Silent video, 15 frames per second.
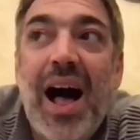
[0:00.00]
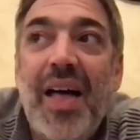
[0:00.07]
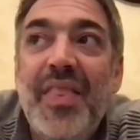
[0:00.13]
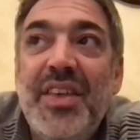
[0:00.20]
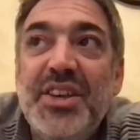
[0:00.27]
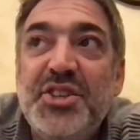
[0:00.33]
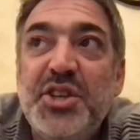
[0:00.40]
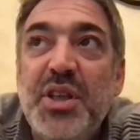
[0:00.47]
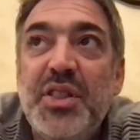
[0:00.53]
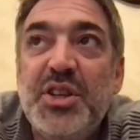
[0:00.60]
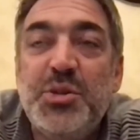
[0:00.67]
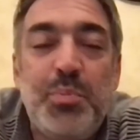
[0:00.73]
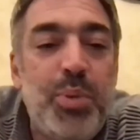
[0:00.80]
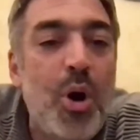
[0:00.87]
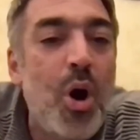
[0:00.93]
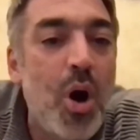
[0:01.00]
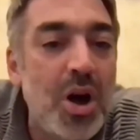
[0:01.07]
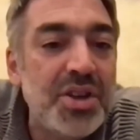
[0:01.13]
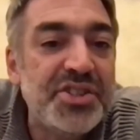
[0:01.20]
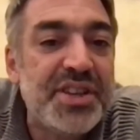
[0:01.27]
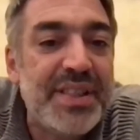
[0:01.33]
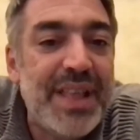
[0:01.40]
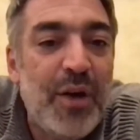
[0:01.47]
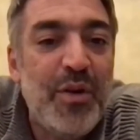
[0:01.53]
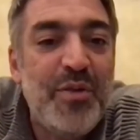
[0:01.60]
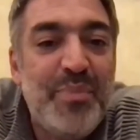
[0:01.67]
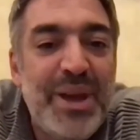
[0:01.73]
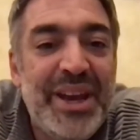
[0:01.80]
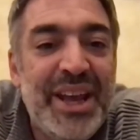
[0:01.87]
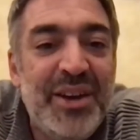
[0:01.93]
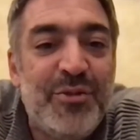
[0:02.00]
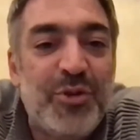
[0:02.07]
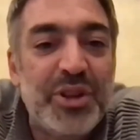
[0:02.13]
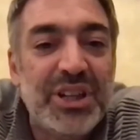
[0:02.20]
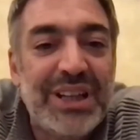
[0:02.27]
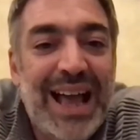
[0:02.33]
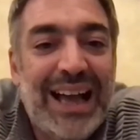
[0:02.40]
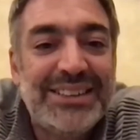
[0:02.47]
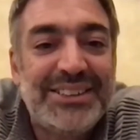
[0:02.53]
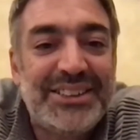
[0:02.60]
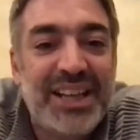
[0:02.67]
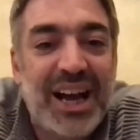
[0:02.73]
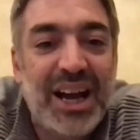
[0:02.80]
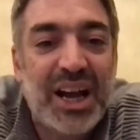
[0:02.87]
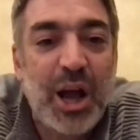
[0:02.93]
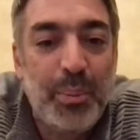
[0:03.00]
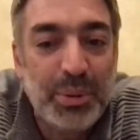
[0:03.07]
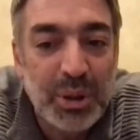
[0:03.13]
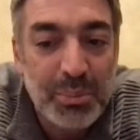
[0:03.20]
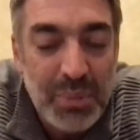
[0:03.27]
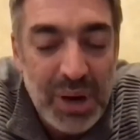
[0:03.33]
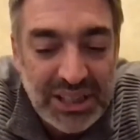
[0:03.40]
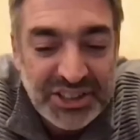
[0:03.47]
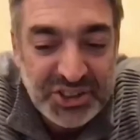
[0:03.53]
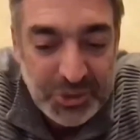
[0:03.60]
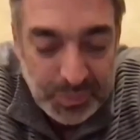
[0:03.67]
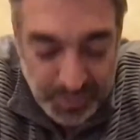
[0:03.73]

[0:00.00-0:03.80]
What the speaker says: this pause that we've been in for the last couple of months